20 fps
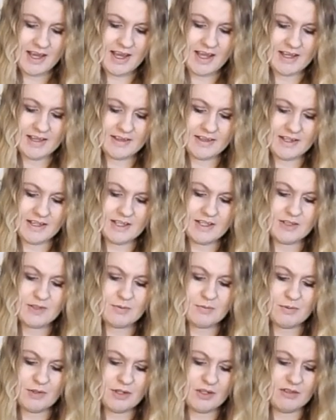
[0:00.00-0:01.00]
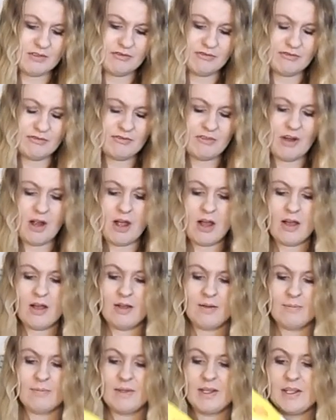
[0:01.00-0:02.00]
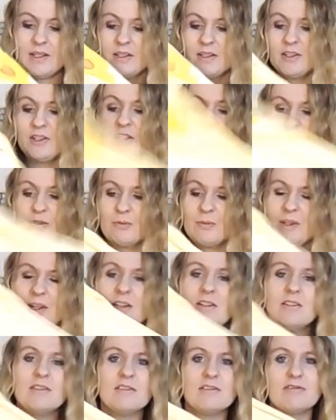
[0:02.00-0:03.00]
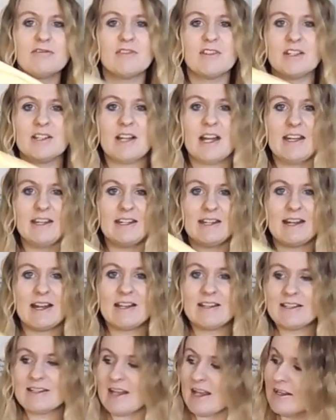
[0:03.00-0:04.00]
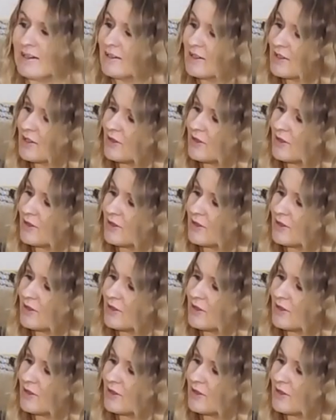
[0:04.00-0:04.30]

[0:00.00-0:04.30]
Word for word: and these were from Goodwill for 99 cents.